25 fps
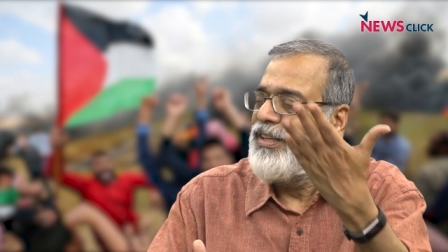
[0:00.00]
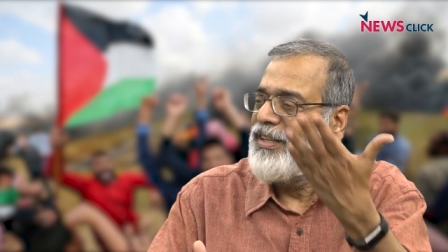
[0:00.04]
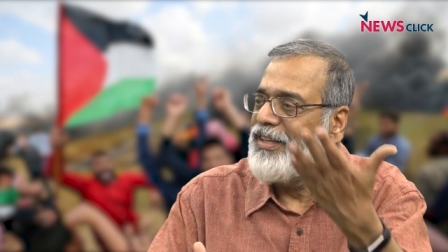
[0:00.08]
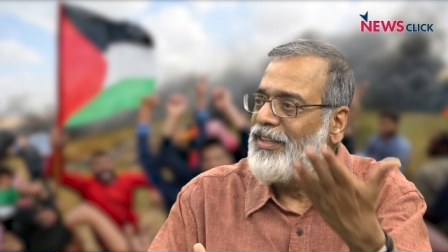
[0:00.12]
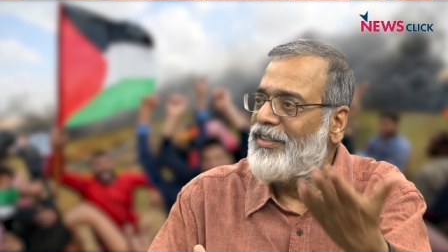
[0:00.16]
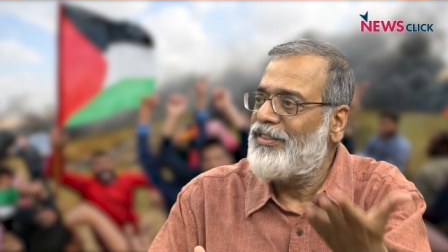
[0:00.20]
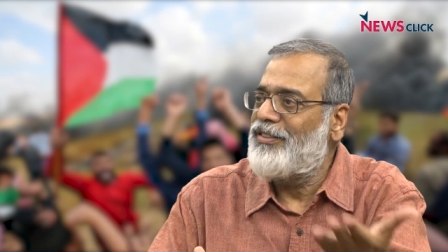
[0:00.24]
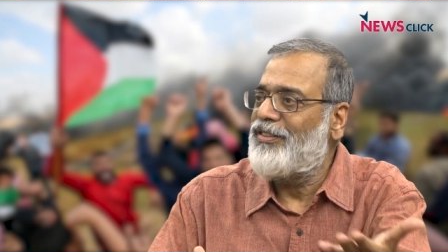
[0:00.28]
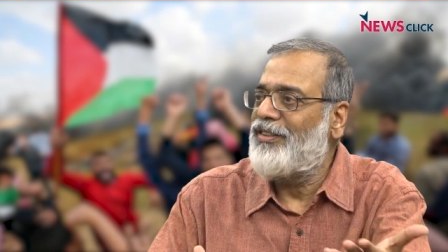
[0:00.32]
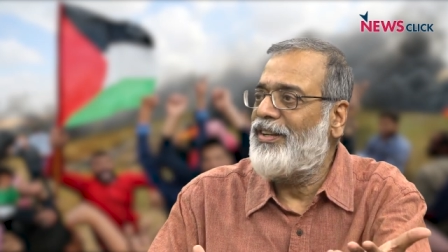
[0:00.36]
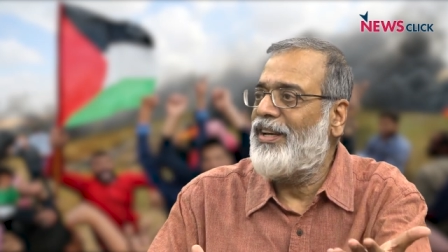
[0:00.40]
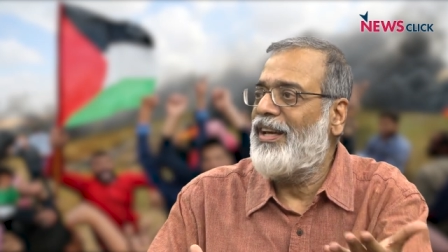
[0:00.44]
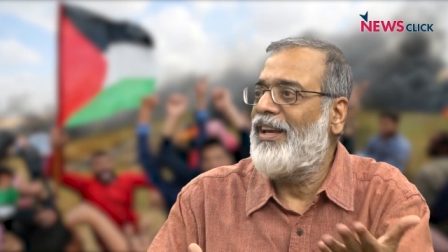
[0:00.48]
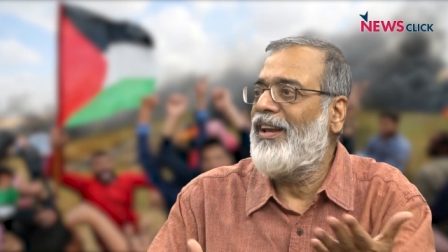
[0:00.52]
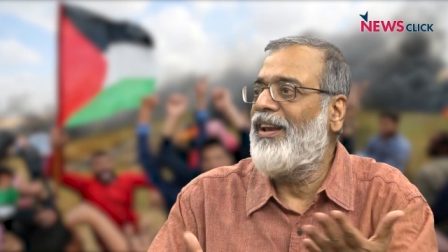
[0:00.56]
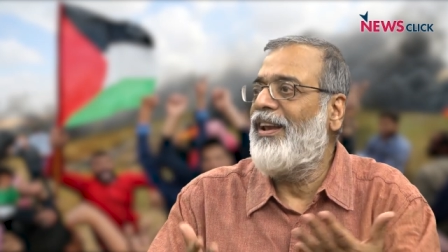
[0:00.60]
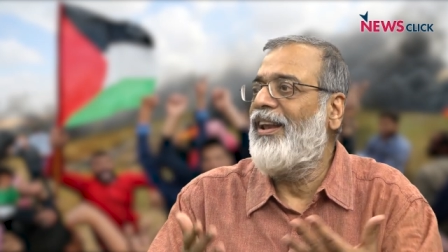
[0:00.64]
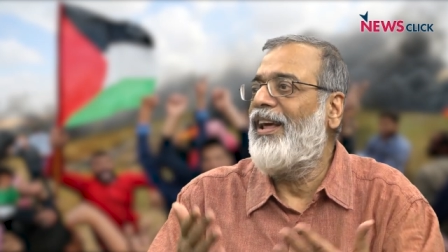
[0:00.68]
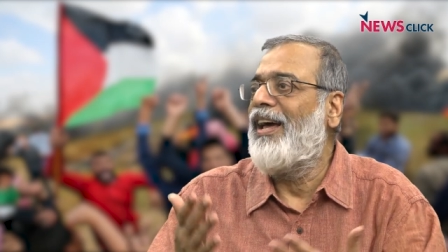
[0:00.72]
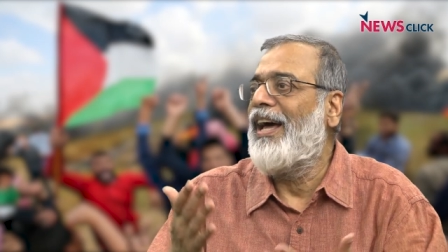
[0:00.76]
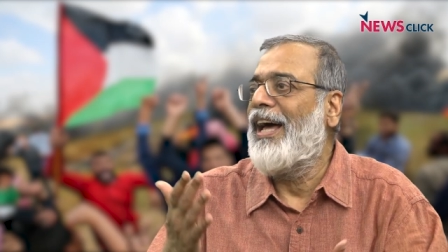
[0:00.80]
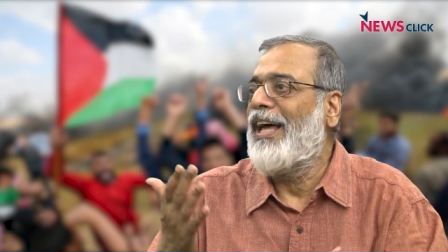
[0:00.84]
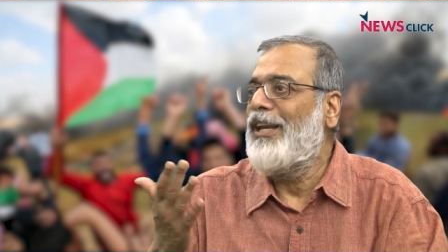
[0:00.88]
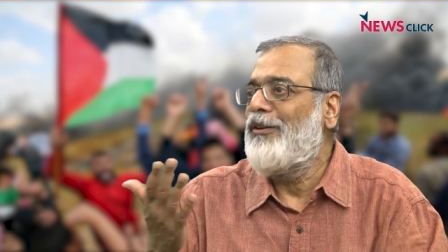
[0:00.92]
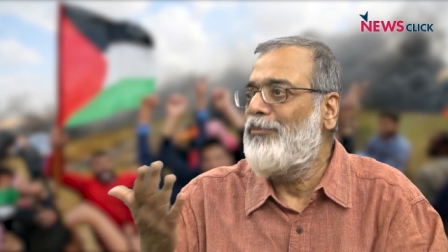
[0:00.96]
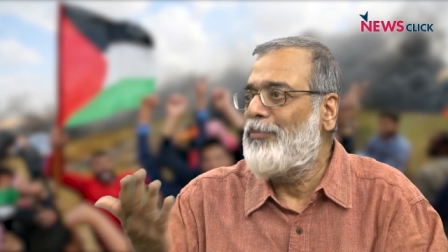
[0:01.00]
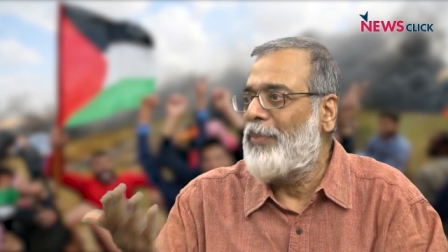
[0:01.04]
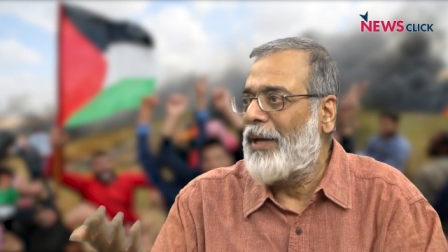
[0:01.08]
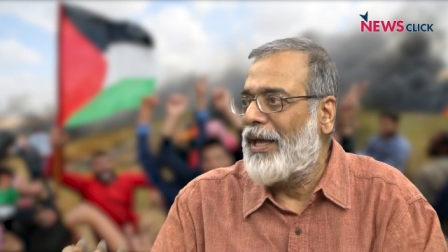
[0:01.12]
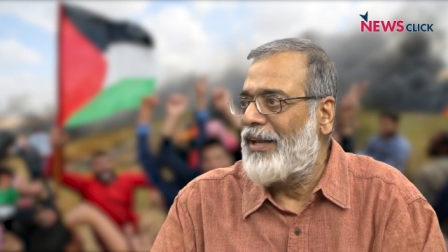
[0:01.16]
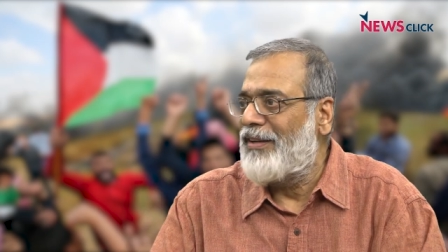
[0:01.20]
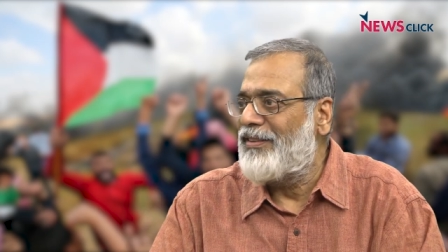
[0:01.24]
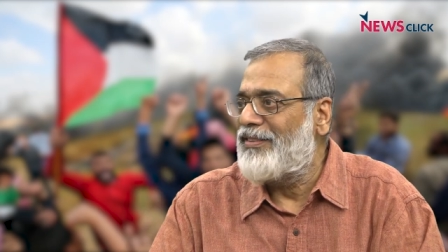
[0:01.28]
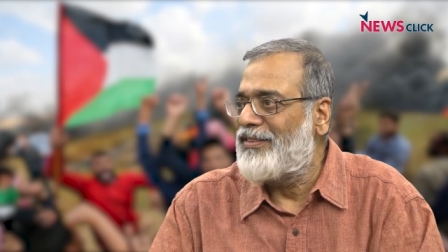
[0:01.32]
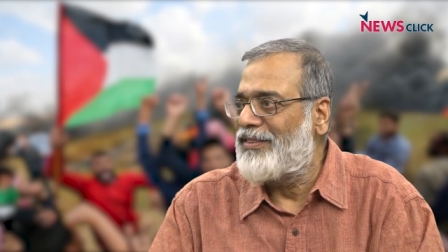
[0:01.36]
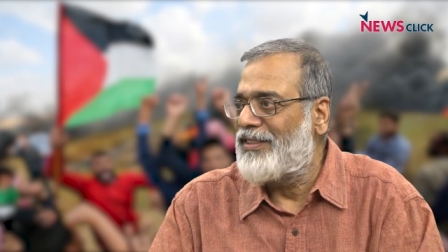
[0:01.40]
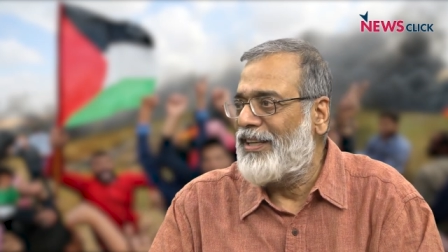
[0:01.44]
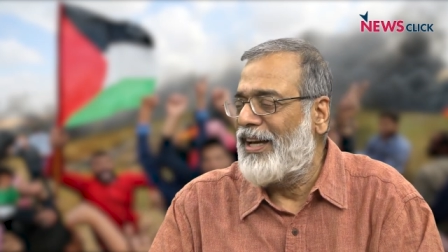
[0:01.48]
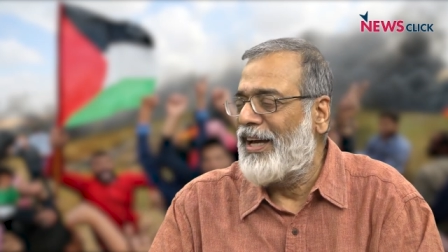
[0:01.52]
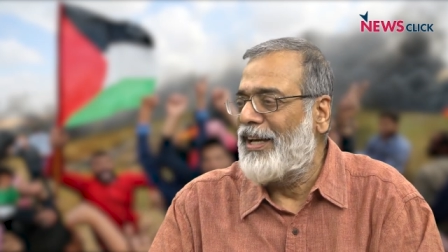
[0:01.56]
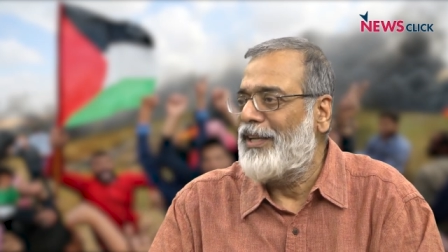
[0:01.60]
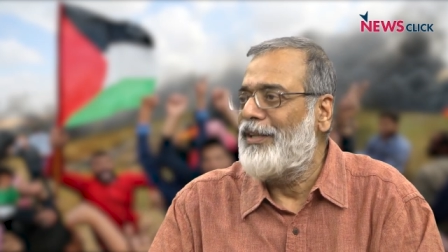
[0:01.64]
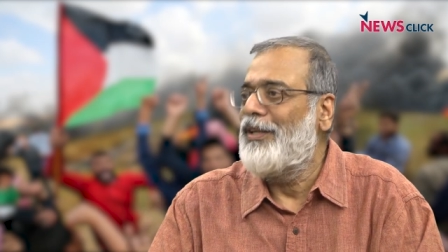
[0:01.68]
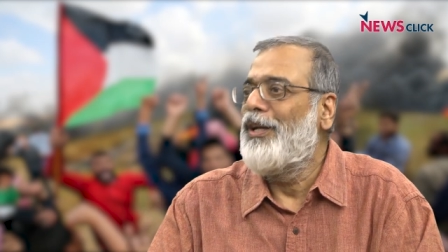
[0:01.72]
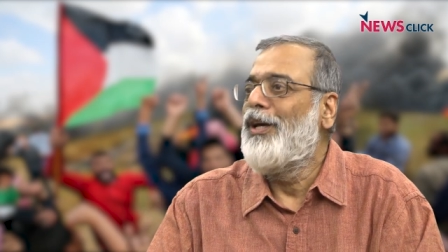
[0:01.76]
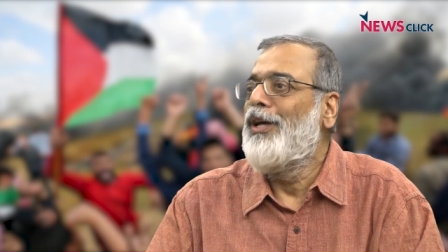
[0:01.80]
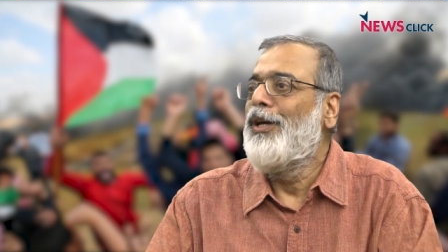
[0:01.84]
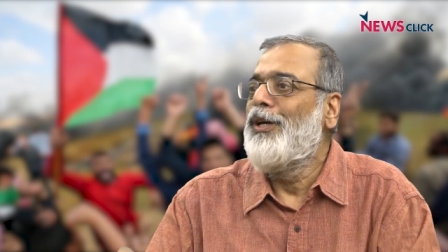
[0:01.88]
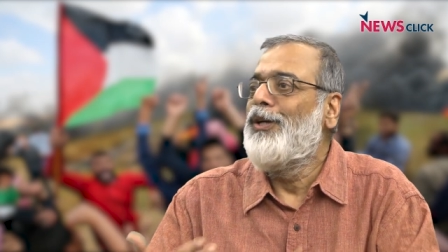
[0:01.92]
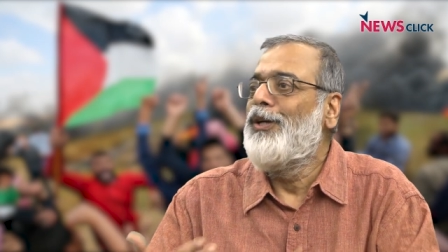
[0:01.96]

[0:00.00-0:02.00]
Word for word: Israel and Palestine,